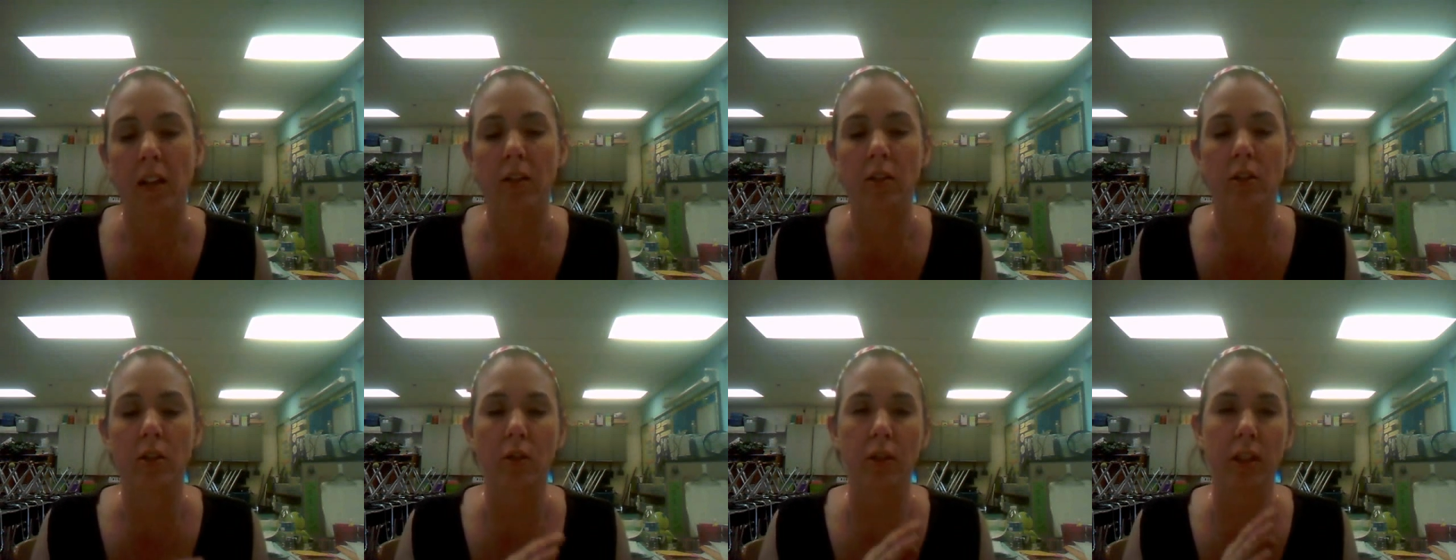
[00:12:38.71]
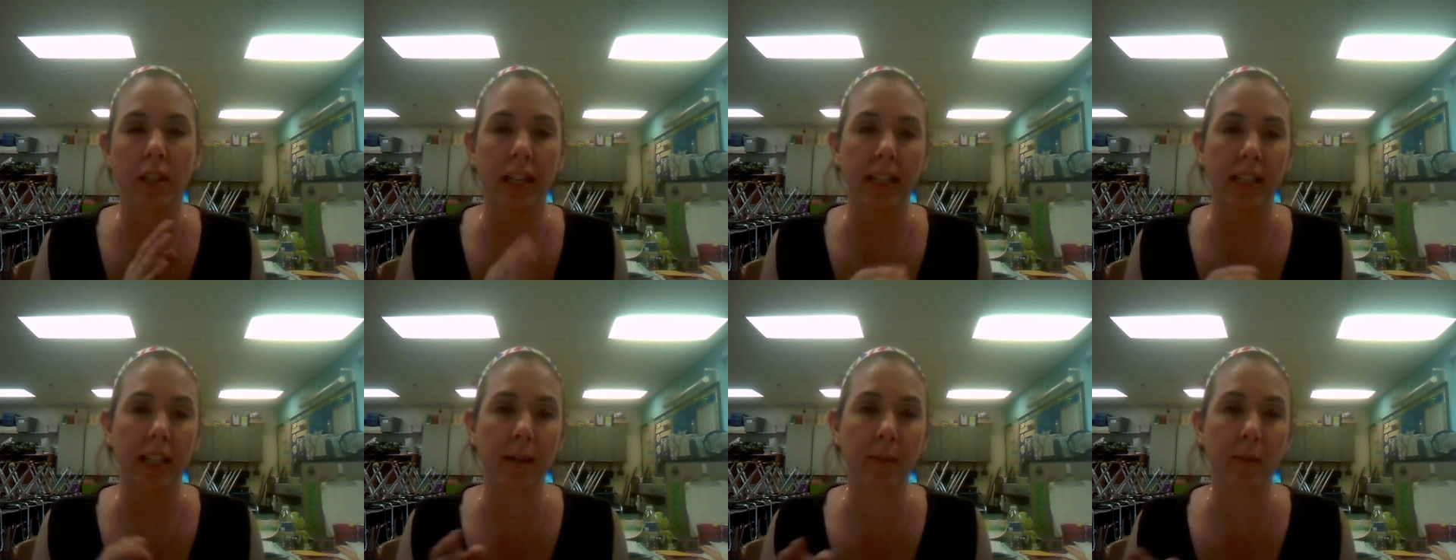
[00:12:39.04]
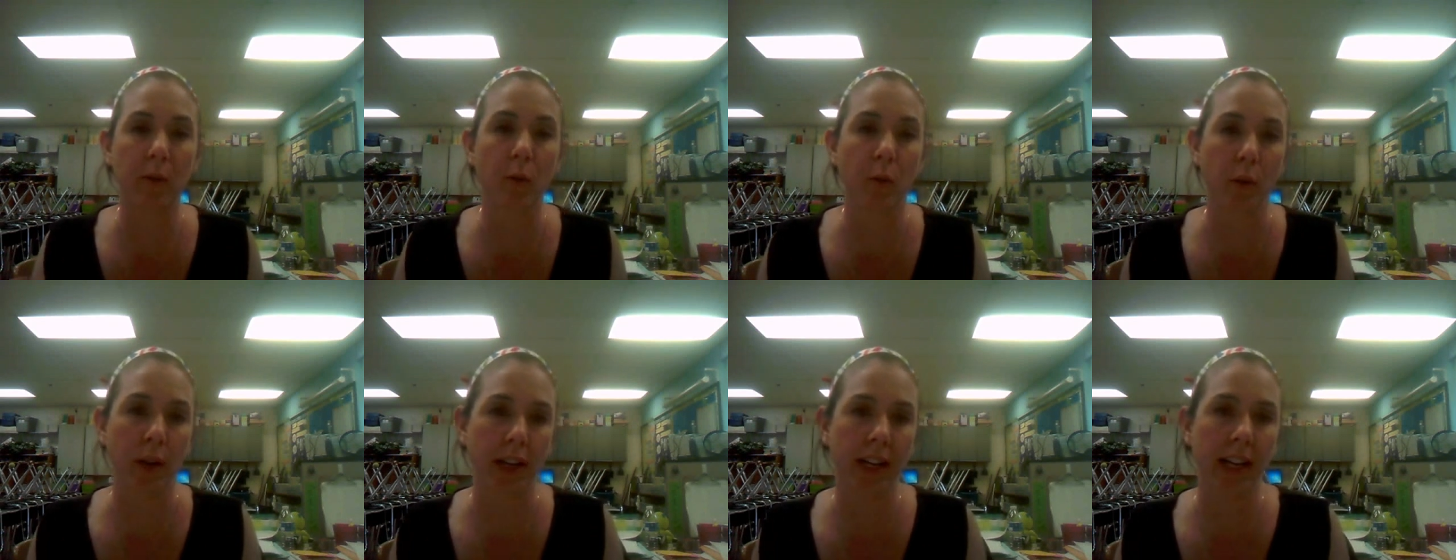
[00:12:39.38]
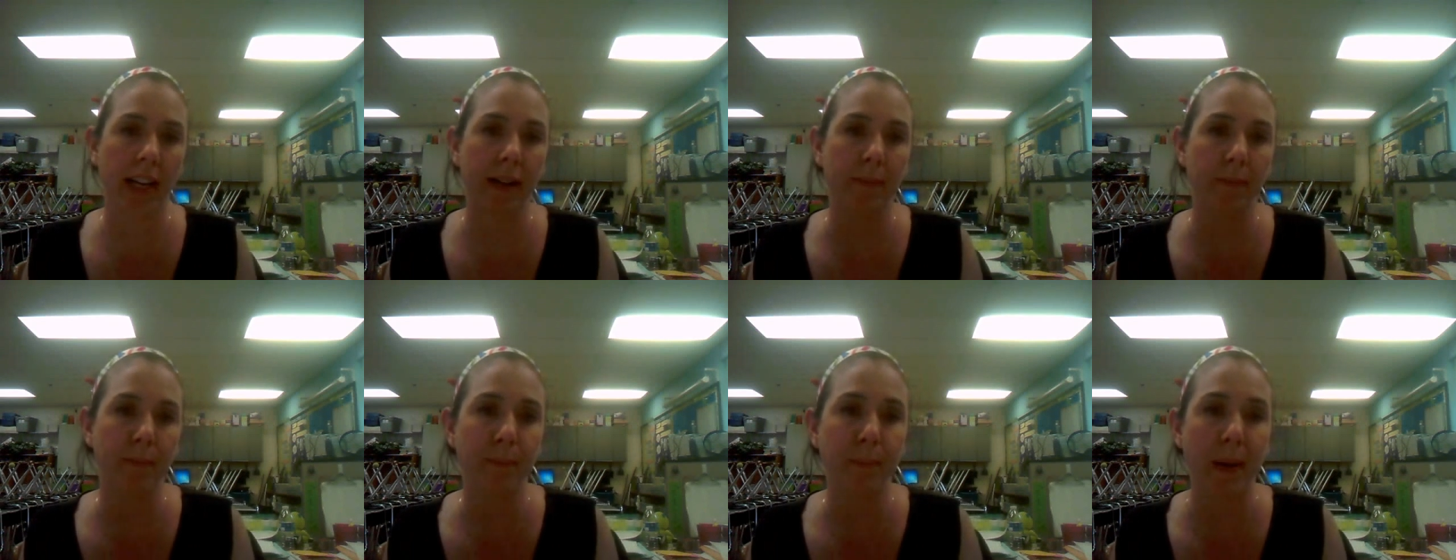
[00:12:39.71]
So then I keep
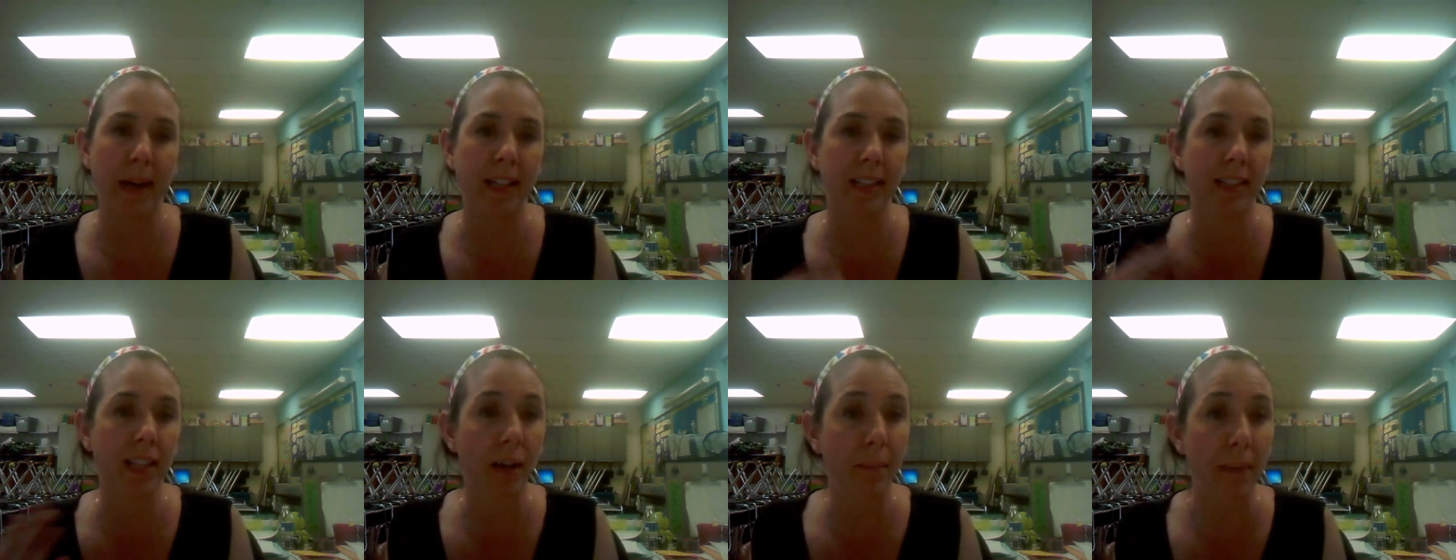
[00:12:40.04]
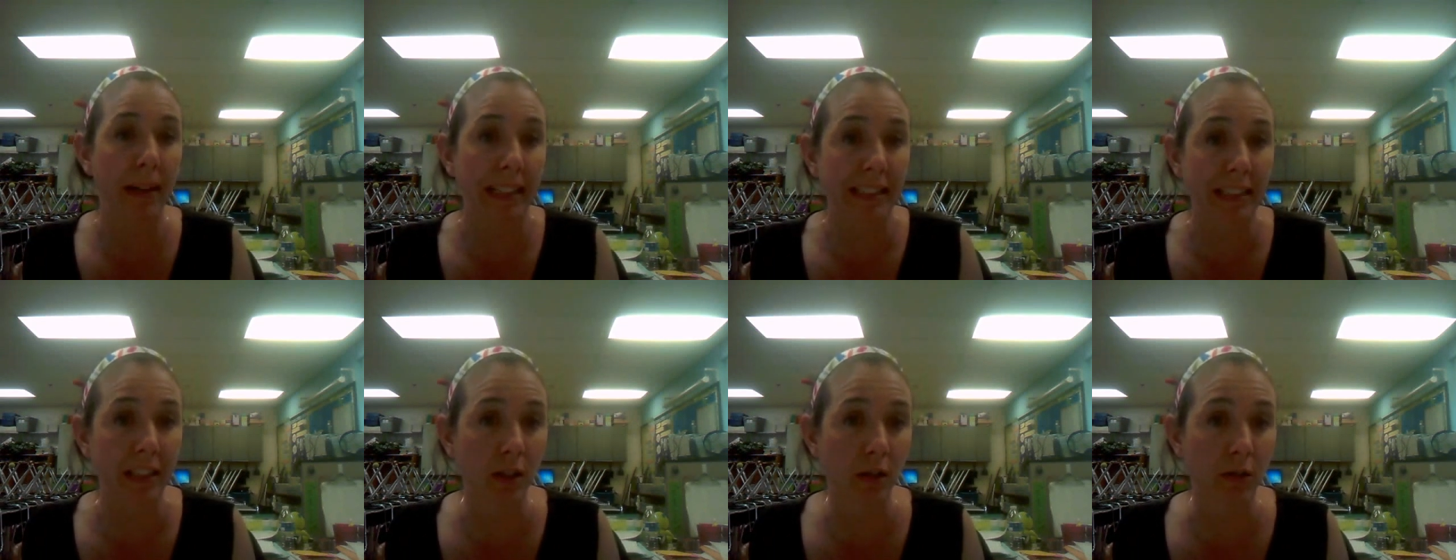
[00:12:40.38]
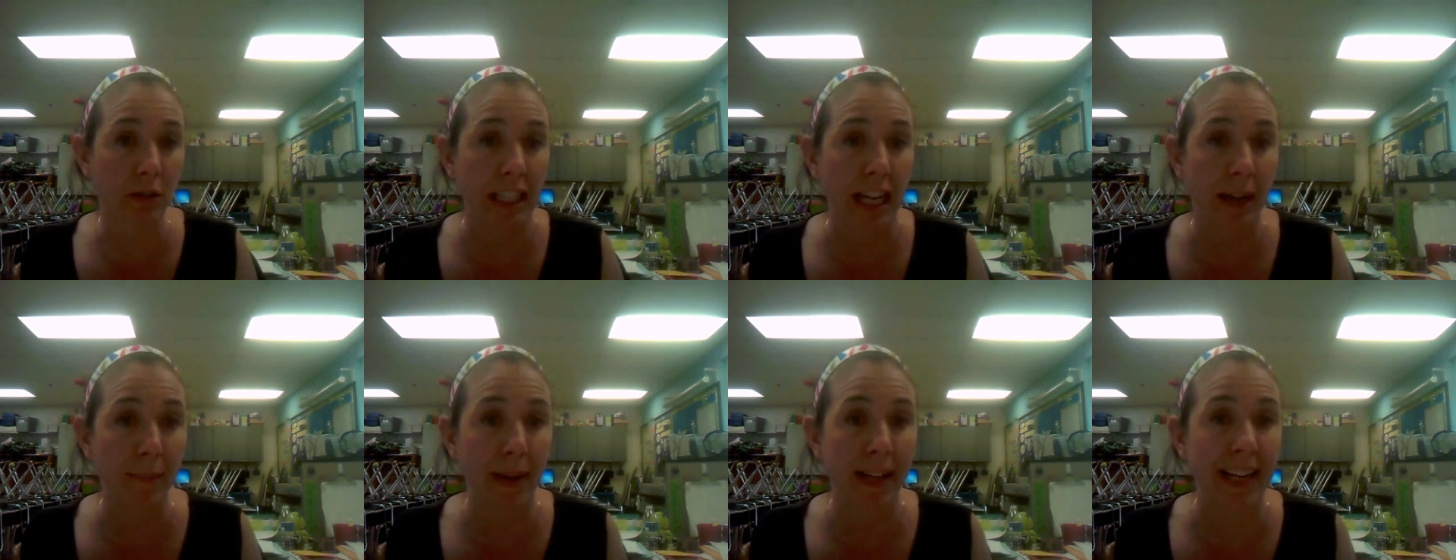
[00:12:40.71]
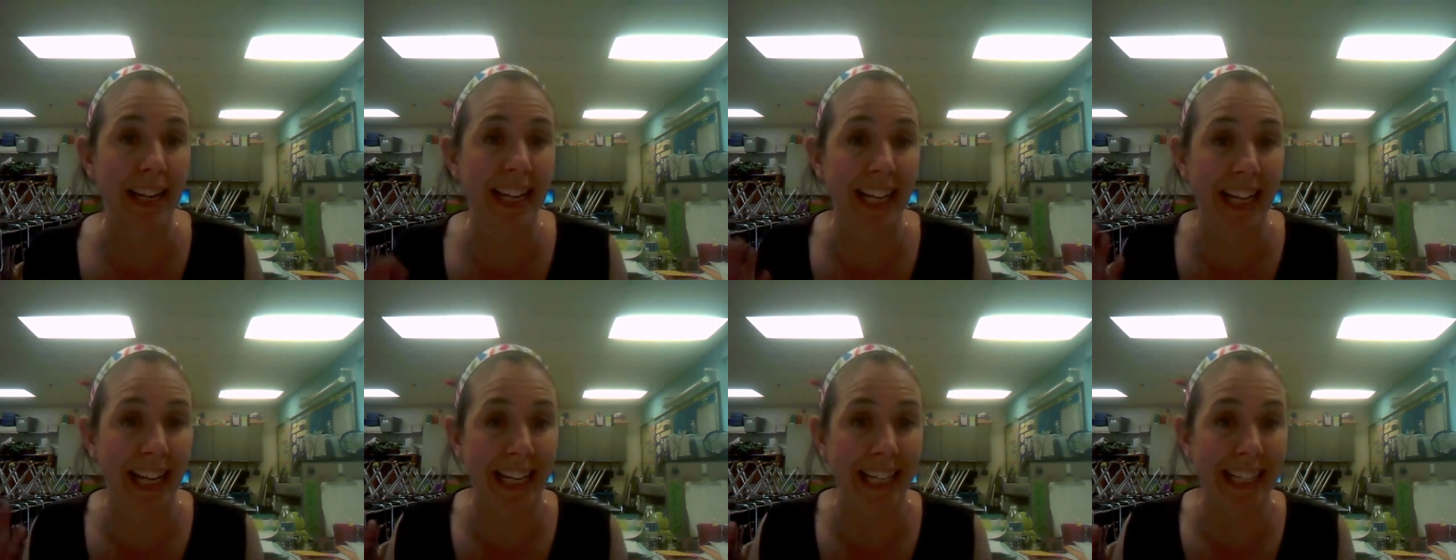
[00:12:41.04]
going, and by the time I get to 3, I'm at
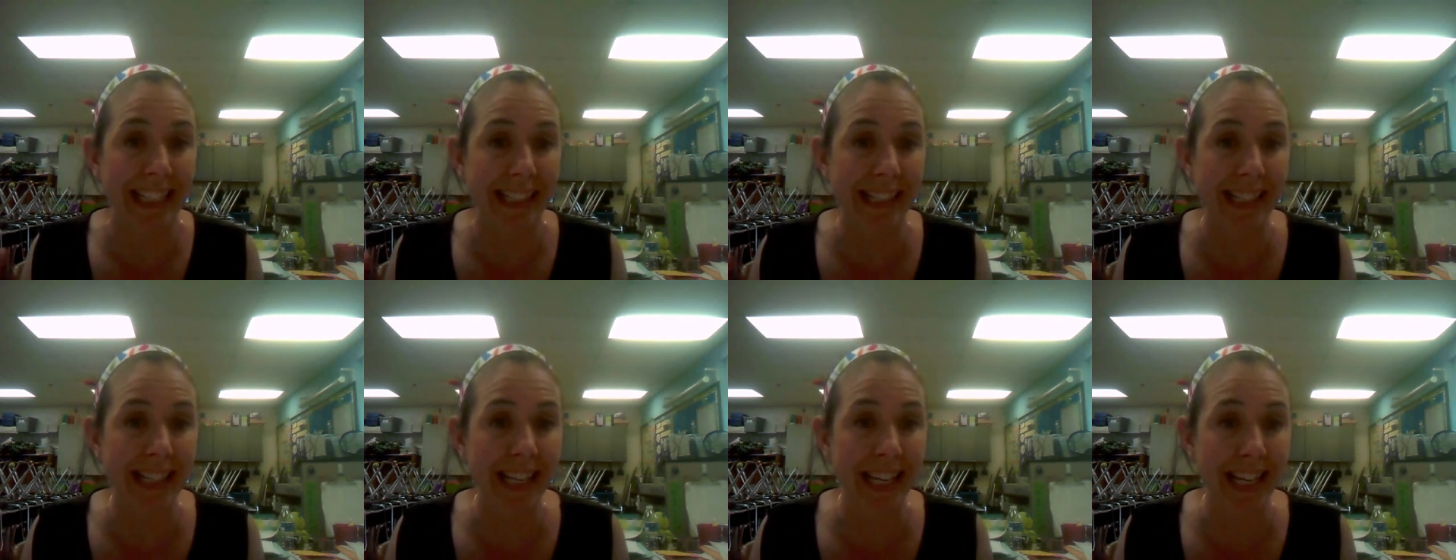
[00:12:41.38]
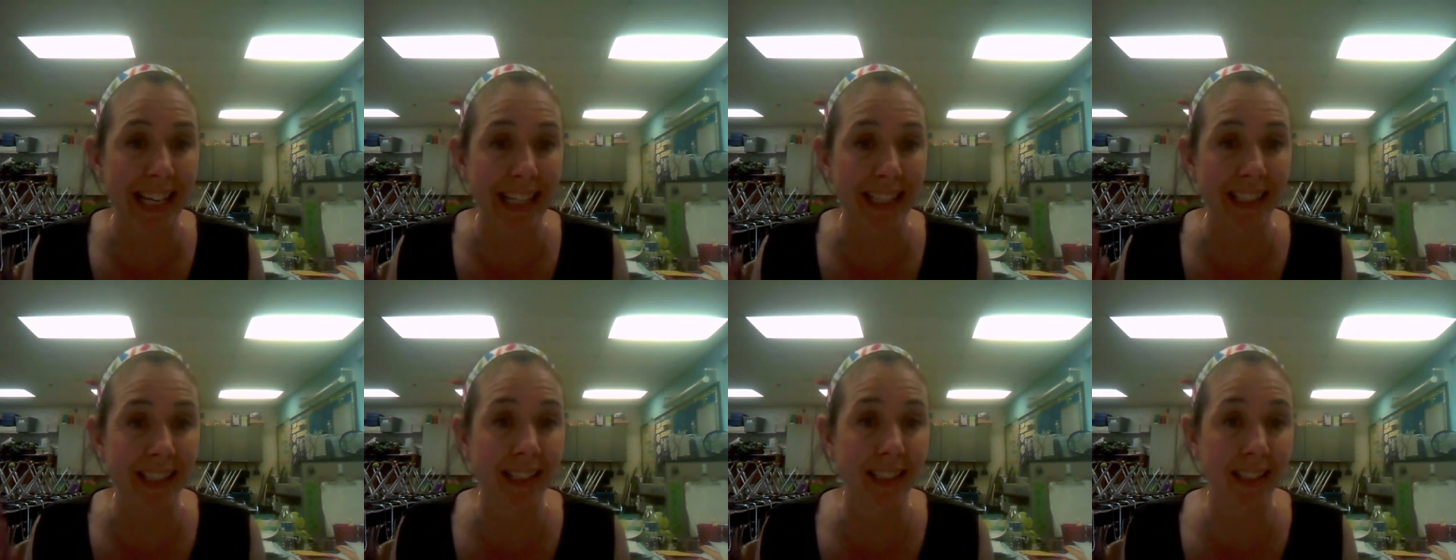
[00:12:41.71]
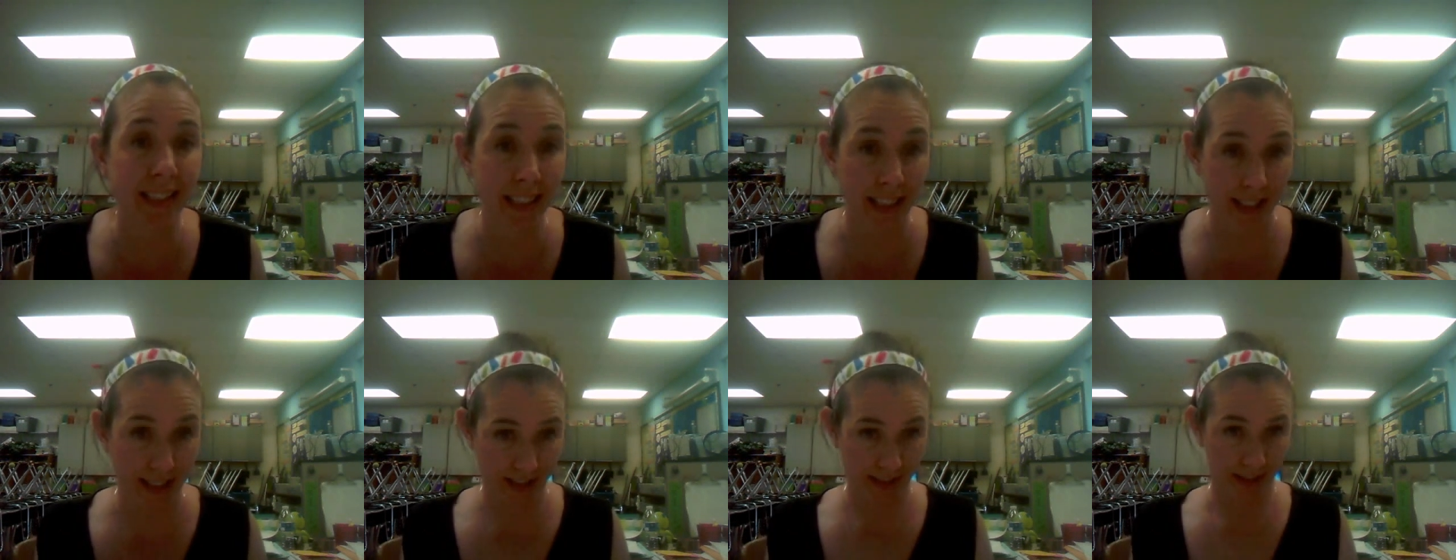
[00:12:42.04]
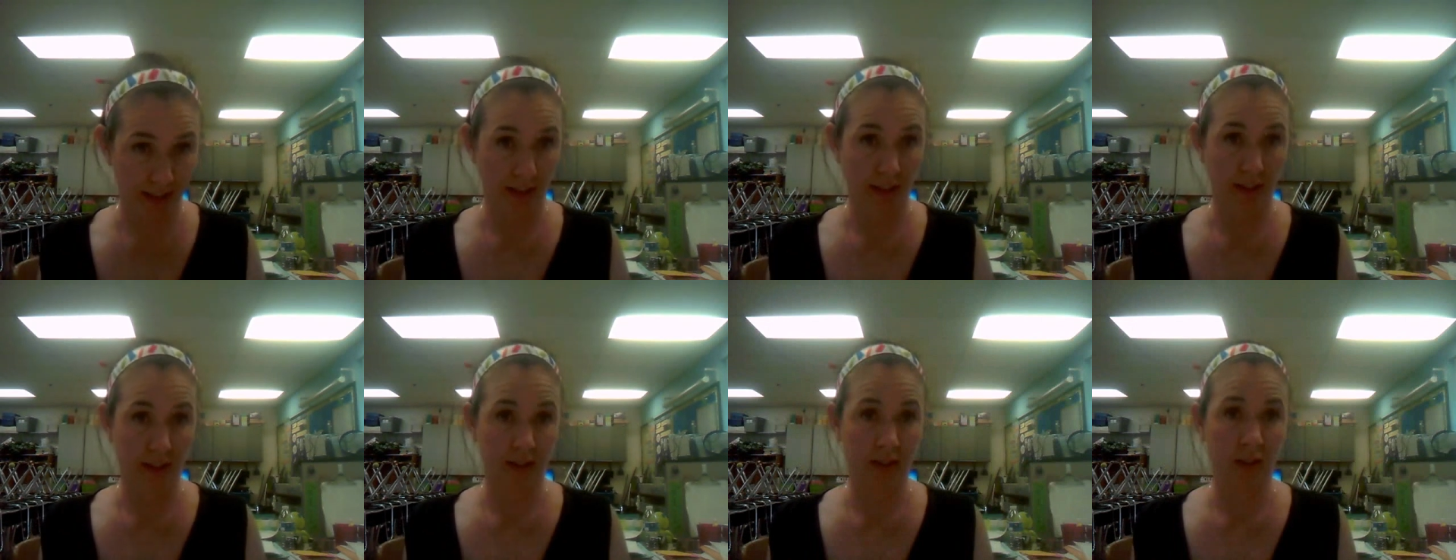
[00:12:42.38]
18
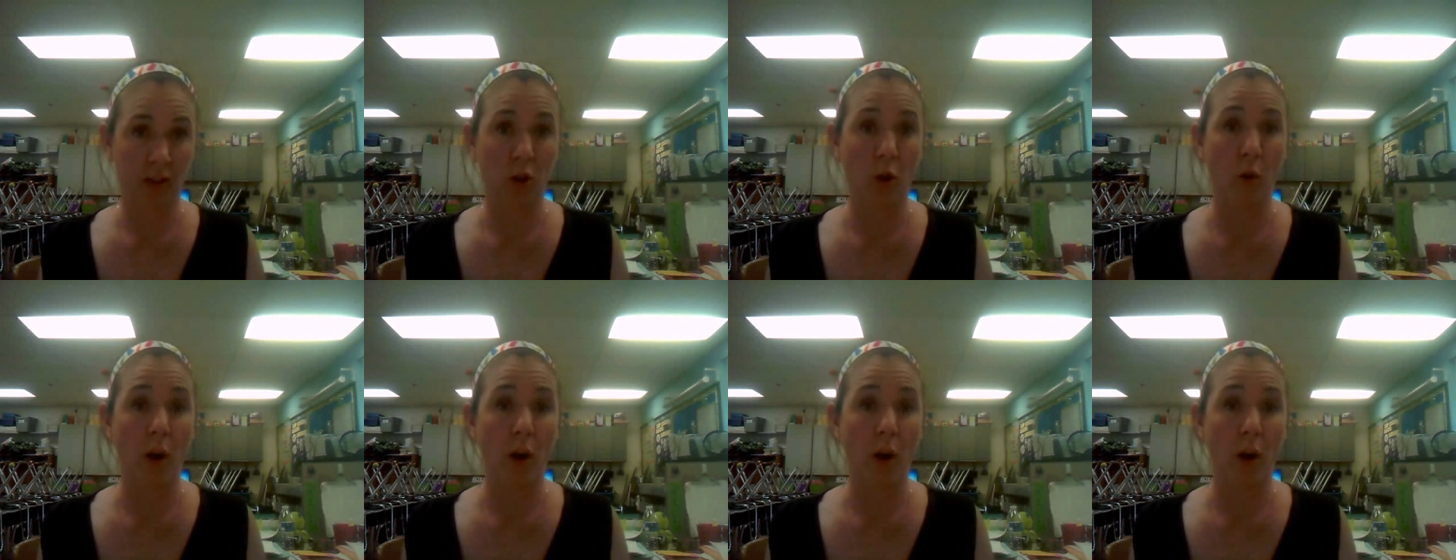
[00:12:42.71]
sixths.